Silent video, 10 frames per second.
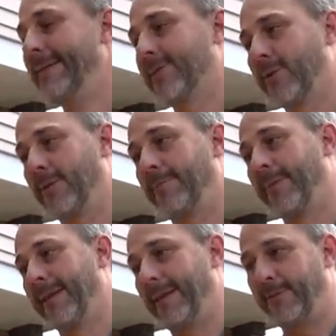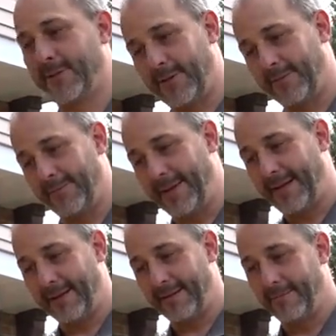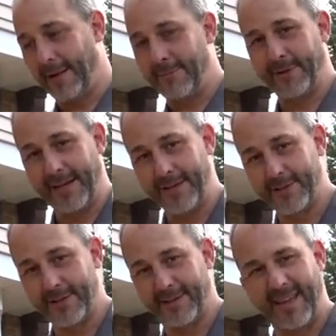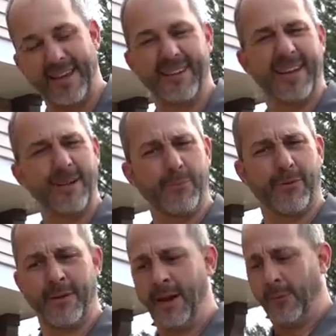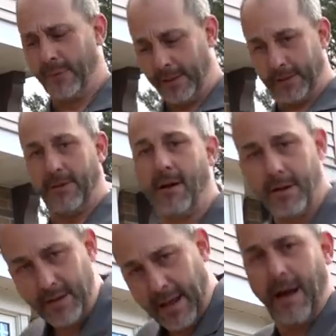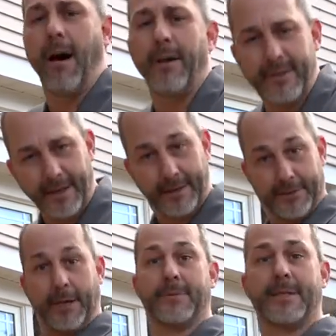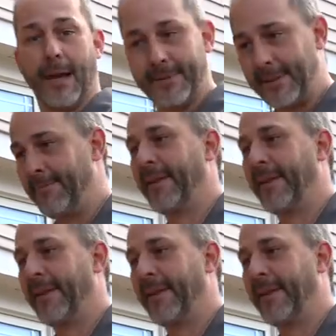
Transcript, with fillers: So if you start making modifications like that, you end up with really long, odd kind of shaped steps.